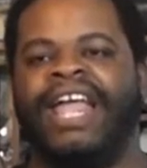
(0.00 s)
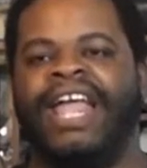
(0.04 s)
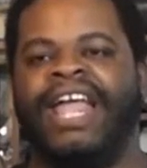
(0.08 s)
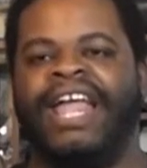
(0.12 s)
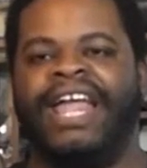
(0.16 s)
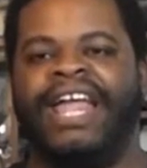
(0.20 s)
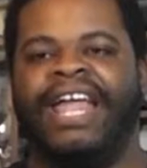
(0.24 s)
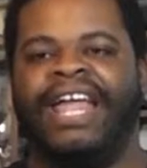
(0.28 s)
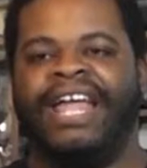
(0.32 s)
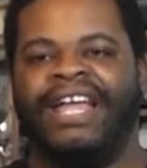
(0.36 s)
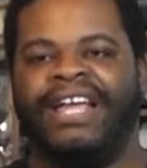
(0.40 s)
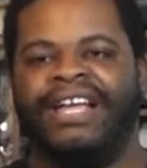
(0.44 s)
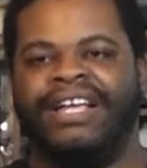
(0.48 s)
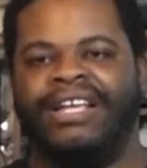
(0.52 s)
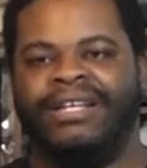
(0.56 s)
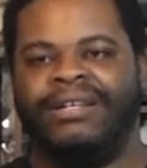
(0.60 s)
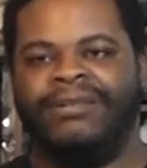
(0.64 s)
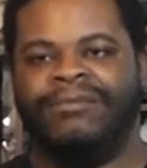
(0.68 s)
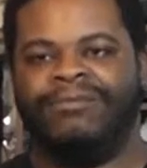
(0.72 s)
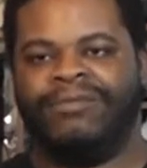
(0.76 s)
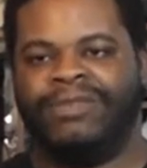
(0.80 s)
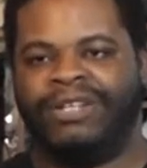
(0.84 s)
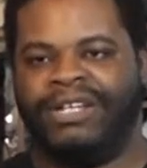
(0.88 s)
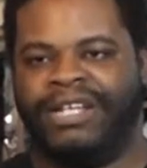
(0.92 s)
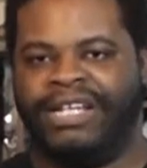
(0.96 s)

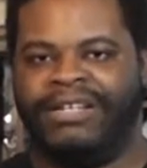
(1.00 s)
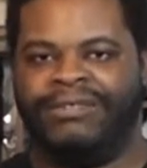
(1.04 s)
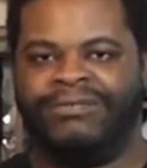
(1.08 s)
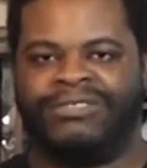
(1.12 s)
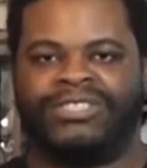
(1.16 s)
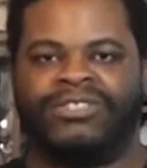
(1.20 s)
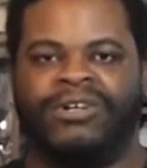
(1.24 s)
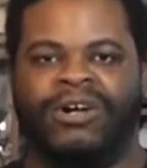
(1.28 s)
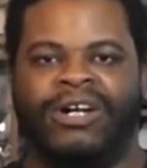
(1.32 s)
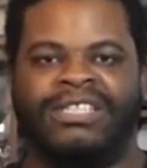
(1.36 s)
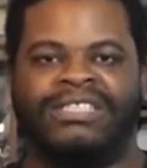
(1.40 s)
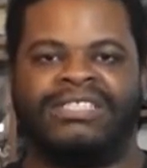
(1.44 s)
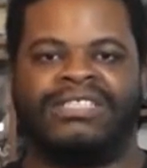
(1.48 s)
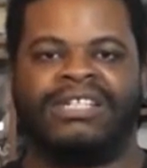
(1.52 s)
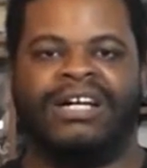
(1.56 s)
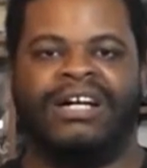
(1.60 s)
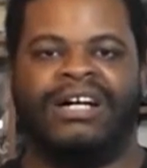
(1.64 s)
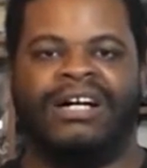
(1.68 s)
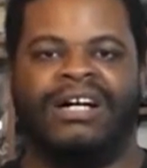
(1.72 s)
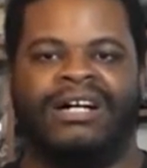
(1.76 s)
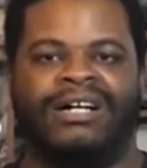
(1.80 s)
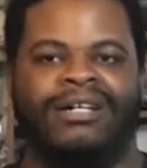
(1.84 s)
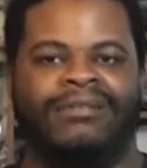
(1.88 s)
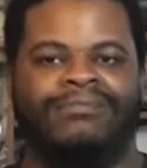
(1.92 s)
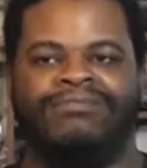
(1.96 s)
and he starts
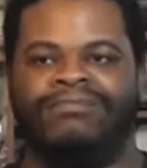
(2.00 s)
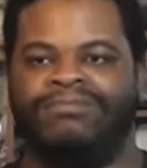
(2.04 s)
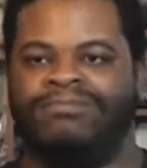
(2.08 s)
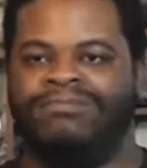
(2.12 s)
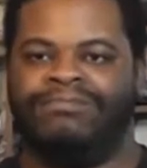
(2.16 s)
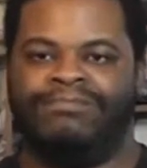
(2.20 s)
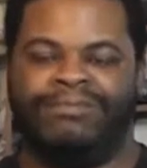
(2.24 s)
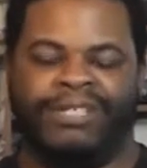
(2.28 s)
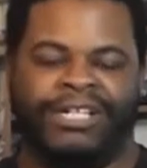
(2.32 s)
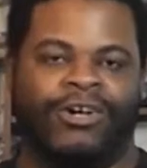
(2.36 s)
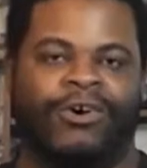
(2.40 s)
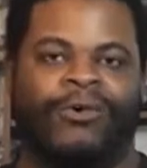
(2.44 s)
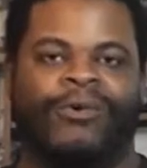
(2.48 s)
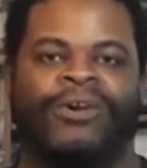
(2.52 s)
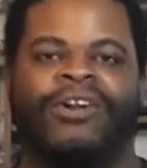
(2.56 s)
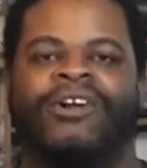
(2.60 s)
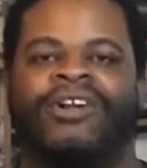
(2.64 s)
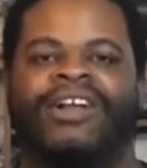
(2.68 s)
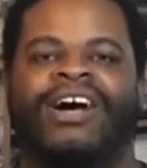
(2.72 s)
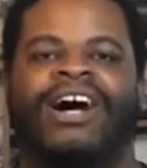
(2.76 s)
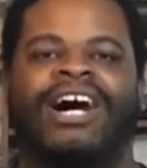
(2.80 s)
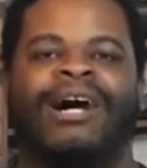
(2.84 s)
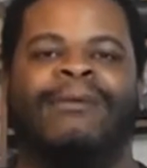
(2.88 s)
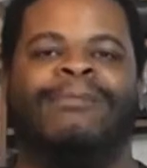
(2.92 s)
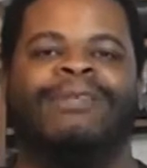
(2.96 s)
going
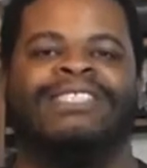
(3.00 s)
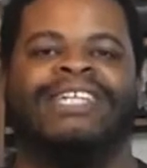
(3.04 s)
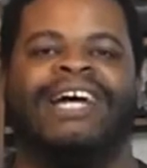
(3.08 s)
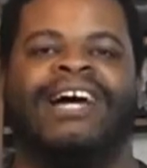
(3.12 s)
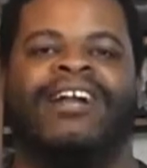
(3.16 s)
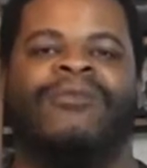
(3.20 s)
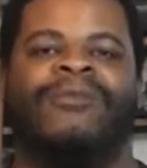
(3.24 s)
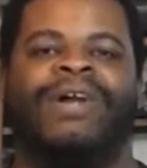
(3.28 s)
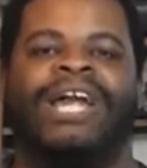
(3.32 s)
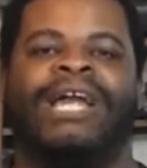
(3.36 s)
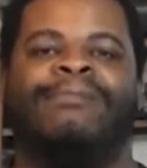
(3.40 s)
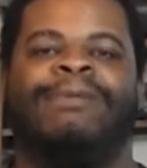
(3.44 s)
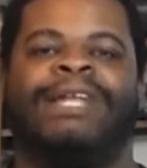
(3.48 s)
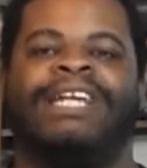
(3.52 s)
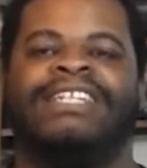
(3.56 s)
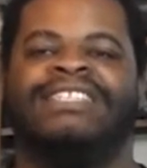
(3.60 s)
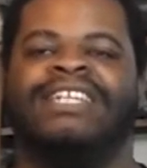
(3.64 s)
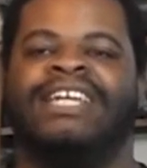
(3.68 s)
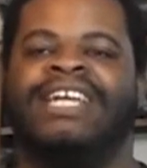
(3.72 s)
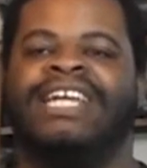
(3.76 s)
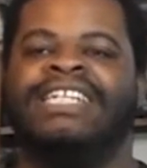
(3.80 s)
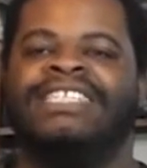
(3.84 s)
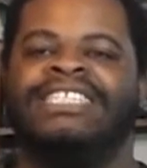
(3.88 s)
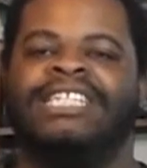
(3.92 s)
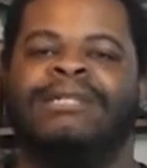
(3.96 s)
on a homicide rampage
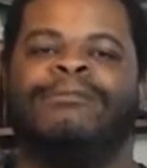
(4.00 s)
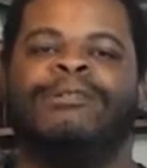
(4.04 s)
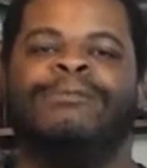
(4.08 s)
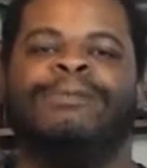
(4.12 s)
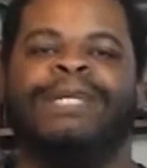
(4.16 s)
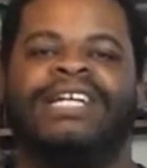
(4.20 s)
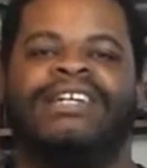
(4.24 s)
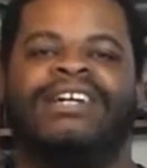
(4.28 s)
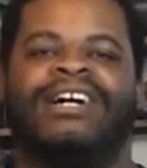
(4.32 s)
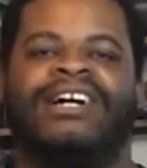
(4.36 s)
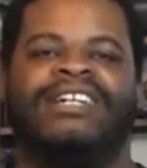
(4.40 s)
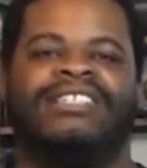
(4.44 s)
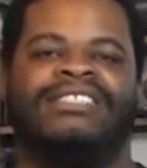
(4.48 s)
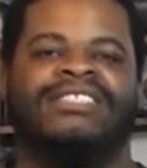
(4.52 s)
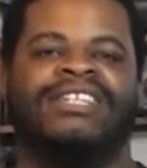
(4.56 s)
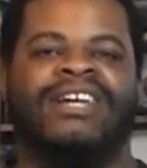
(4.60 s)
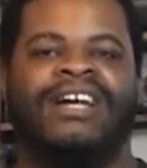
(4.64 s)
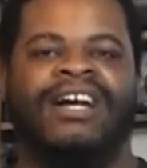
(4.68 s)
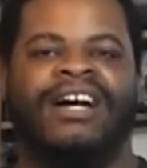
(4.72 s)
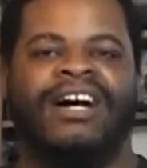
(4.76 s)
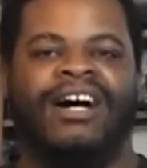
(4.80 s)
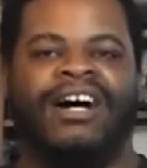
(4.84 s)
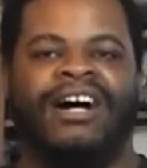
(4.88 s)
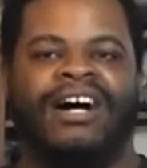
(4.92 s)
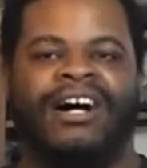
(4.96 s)
simply because
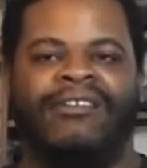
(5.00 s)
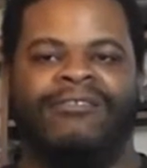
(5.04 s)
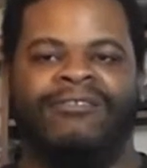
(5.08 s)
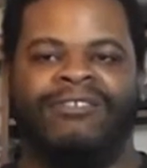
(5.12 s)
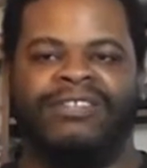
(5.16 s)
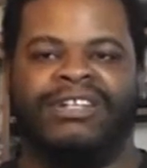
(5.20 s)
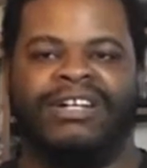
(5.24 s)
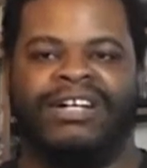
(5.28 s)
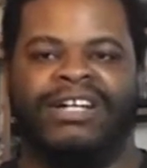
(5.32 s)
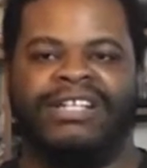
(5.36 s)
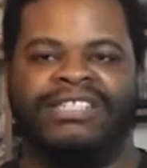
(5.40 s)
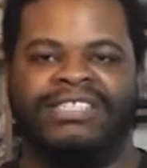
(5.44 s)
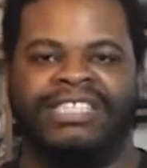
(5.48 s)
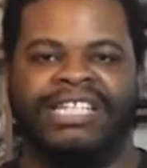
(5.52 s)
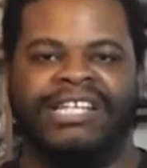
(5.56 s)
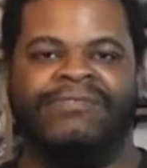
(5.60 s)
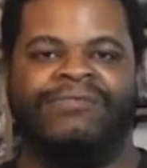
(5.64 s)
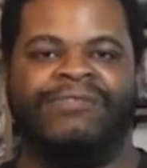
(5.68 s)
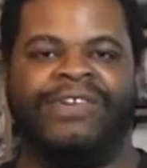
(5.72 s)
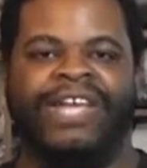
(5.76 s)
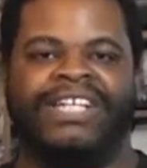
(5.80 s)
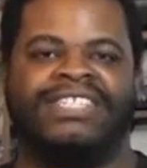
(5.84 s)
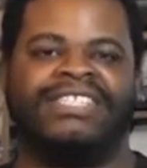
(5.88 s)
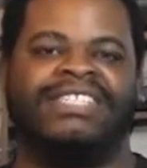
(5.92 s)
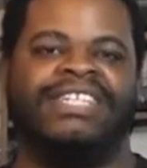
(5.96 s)
of
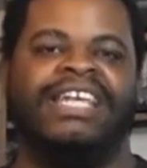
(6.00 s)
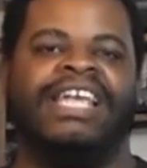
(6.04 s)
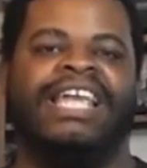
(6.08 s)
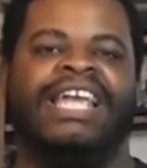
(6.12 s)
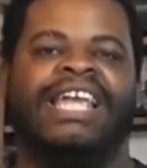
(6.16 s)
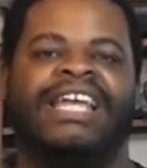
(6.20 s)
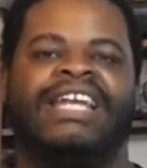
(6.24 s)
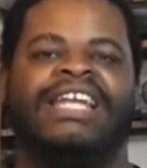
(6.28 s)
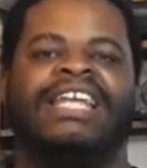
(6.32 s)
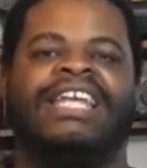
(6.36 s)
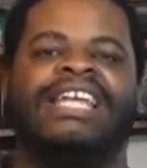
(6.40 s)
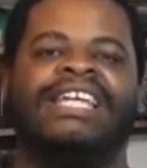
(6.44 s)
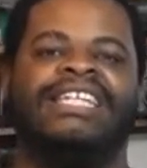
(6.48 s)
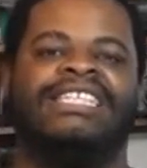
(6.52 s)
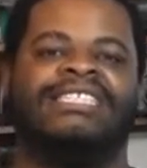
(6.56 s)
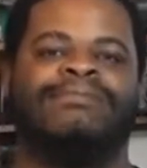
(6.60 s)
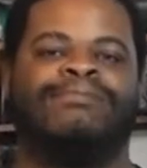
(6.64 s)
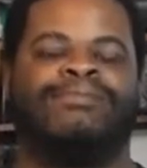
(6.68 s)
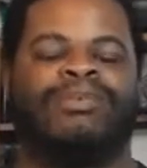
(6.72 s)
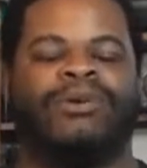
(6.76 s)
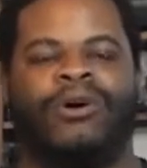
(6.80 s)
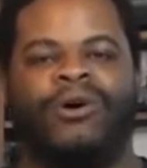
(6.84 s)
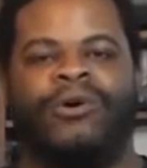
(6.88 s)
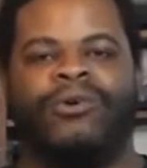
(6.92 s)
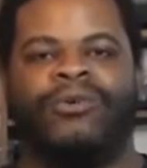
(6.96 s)
defects in his
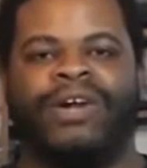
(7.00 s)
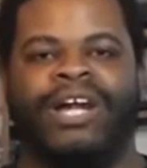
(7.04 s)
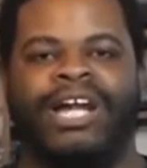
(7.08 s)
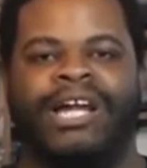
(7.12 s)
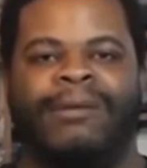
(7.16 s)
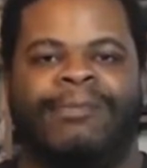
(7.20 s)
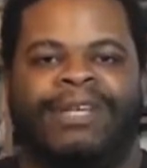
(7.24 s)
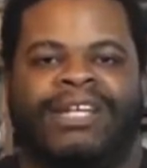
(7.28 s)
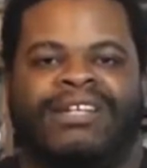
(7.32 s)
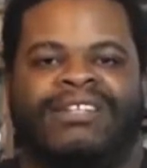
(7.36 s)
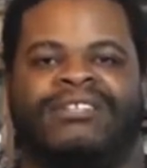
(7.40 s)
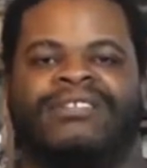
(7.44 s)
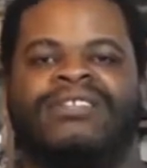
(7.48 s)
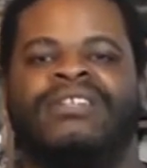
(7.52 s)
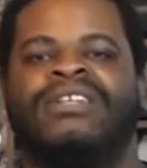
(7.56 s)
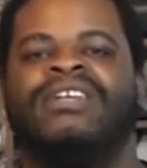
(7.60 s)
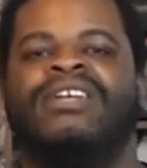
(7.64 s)
programming.